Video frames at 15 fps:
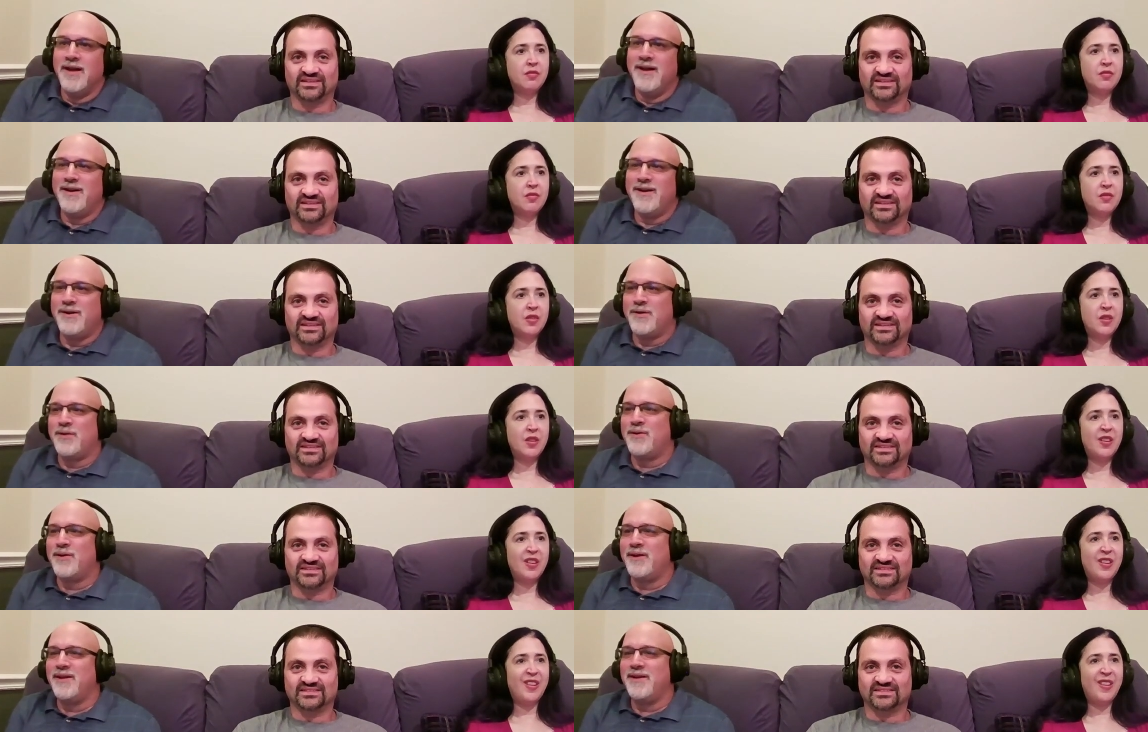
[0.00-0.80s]
Speaker 1: oh,
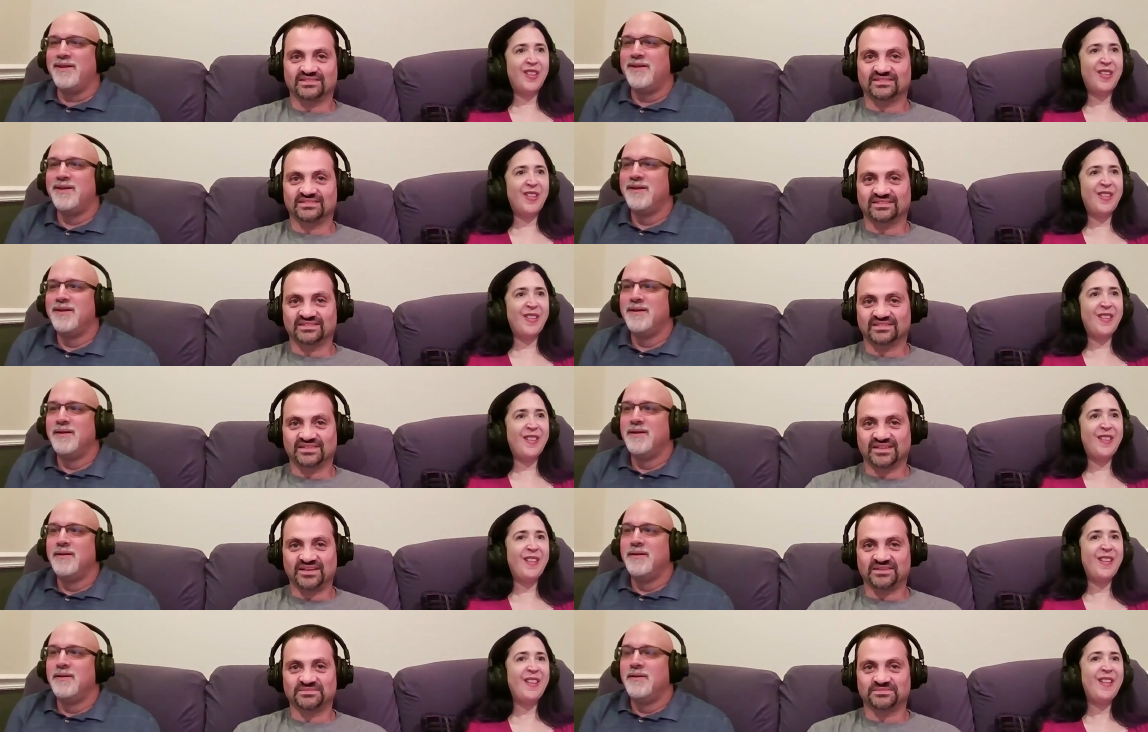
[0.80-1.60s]
great. Oh.
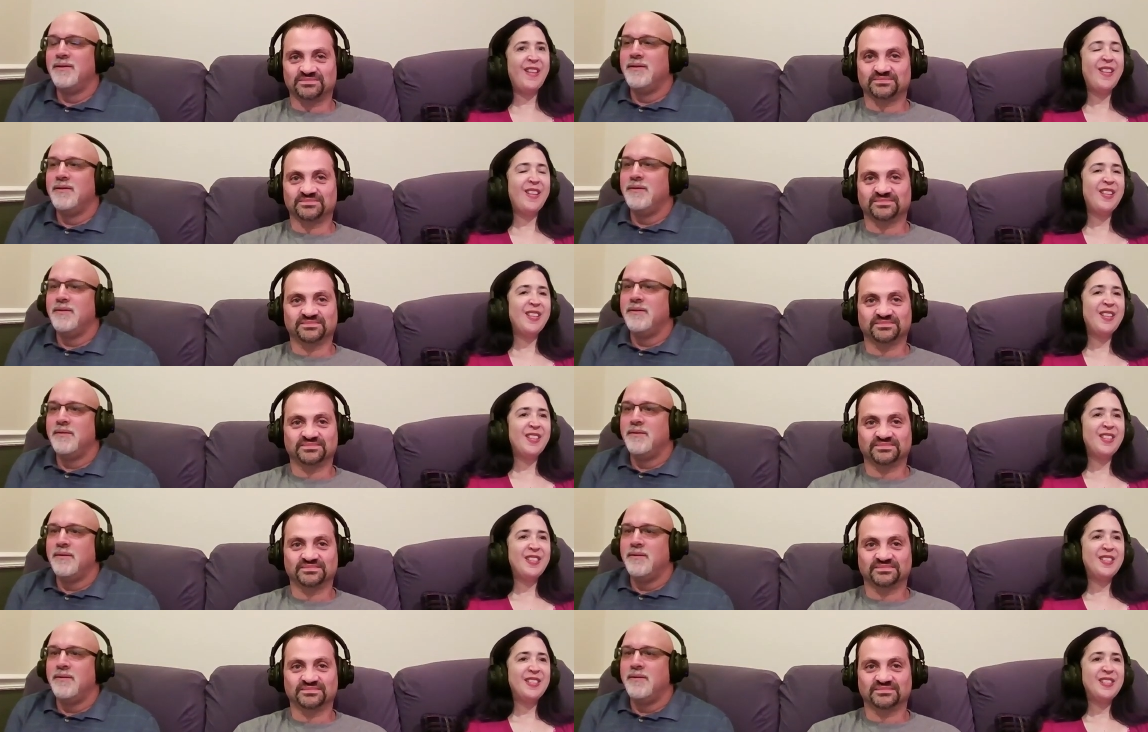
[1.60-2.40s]
Yeah.
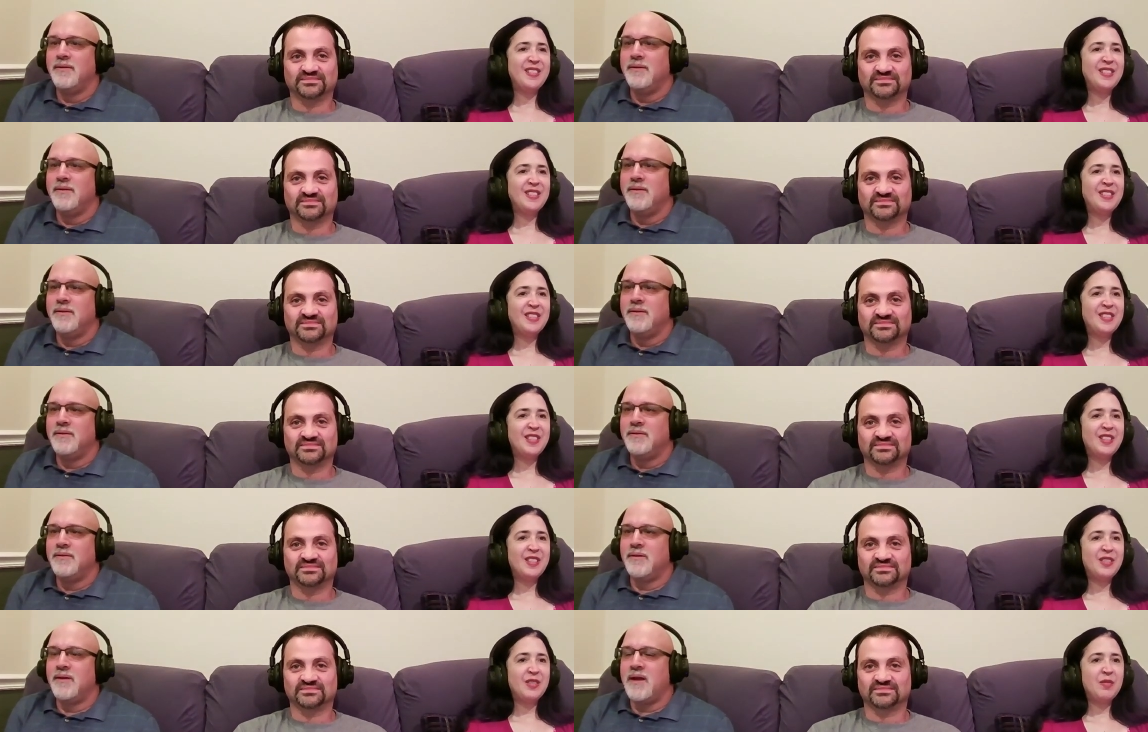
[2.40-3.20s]

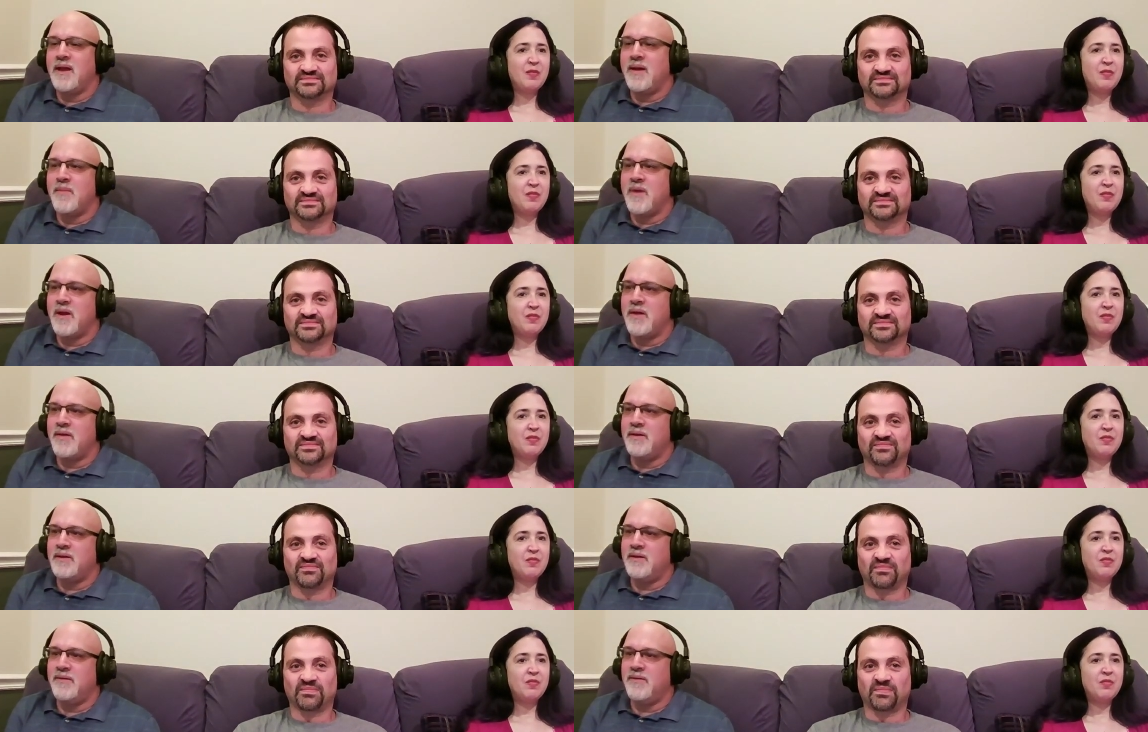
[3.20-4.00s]
So they came out of
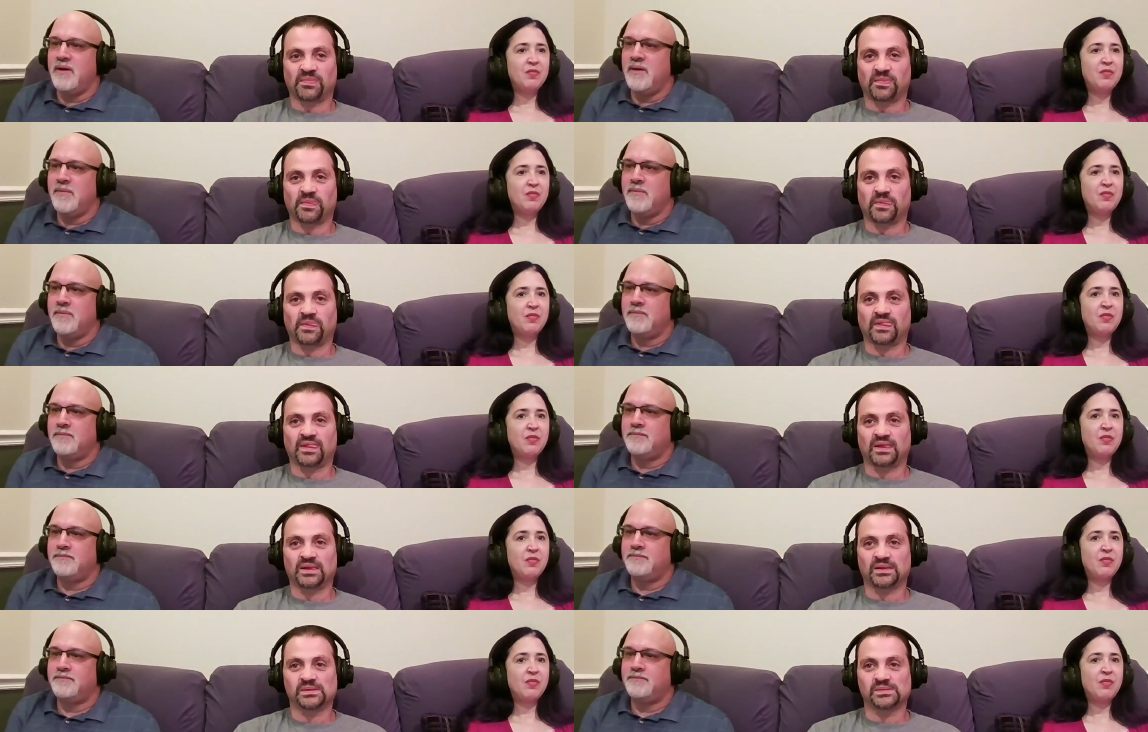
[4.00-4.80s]
the TV?
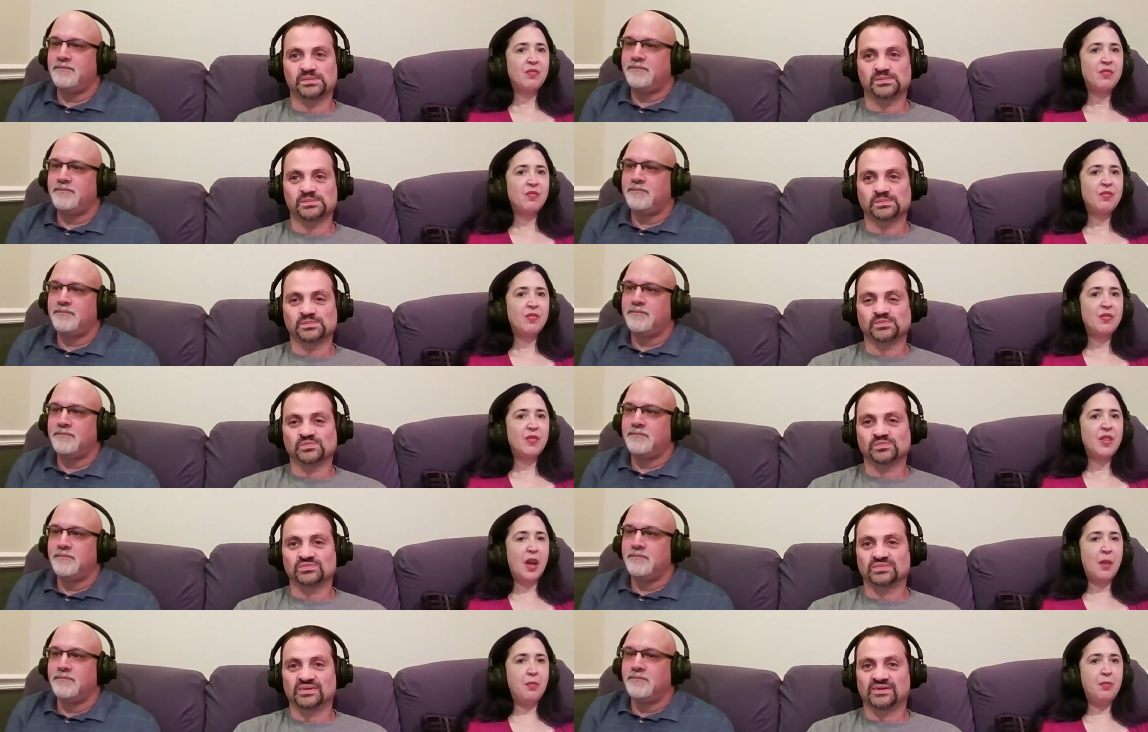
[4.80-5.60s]

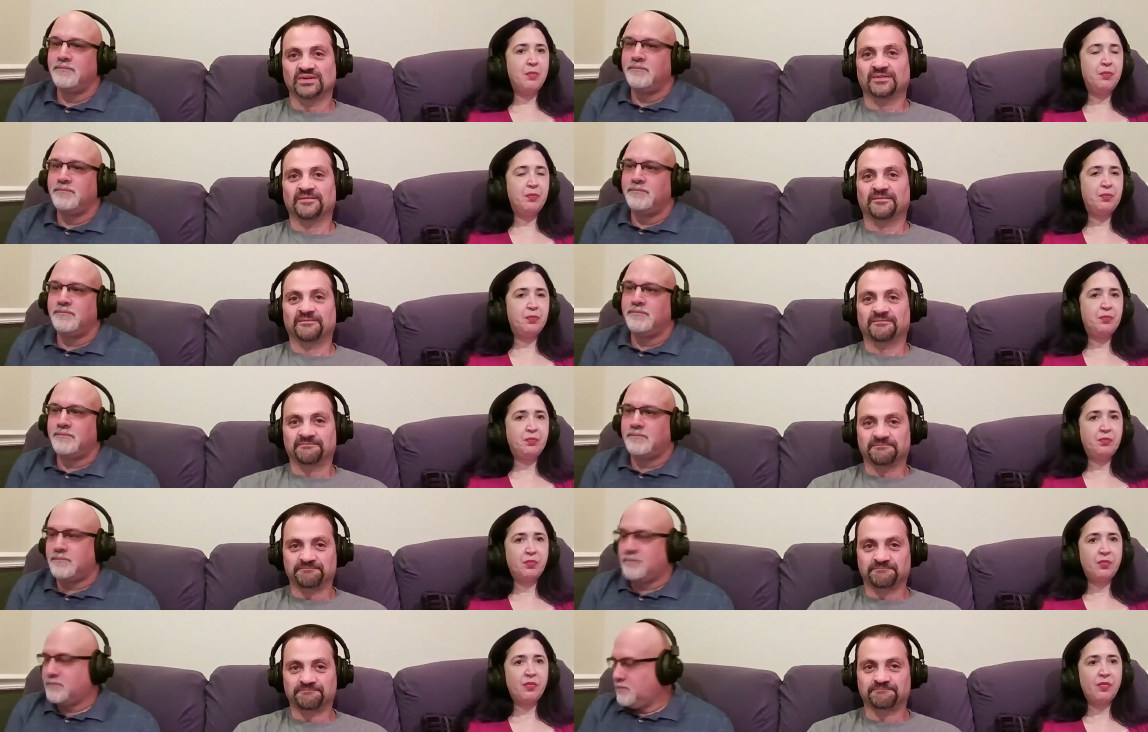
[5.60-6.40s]
Yep.
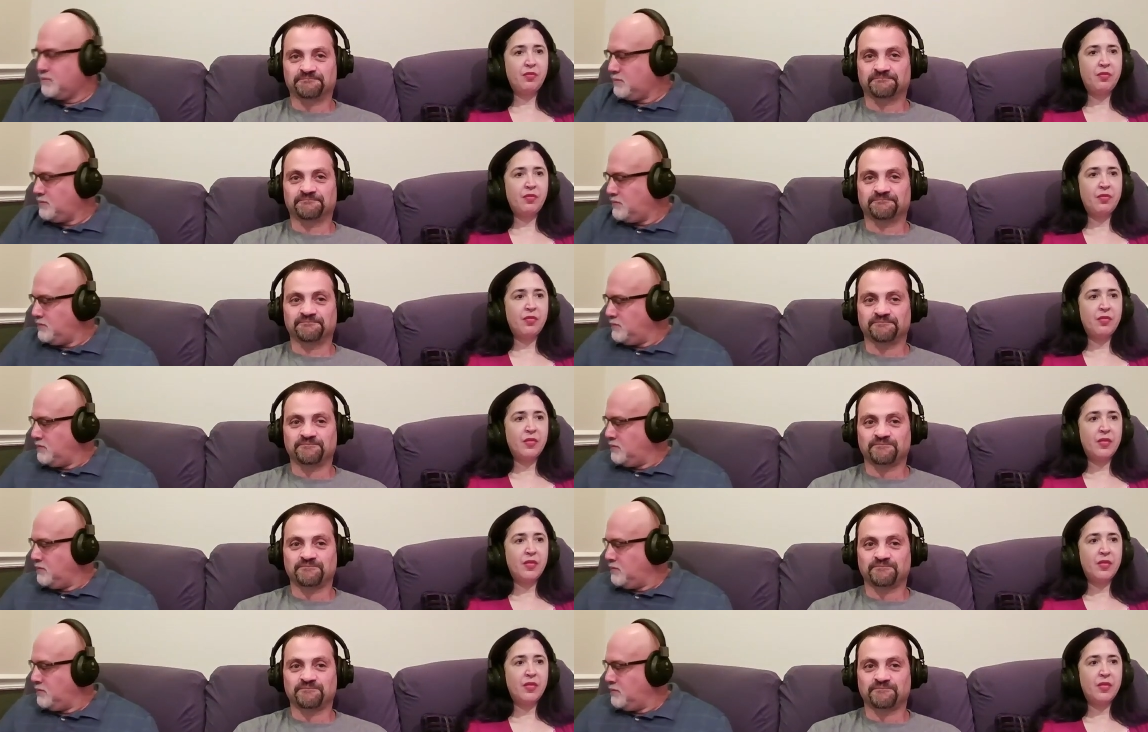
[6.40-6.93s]
Mm-hmm.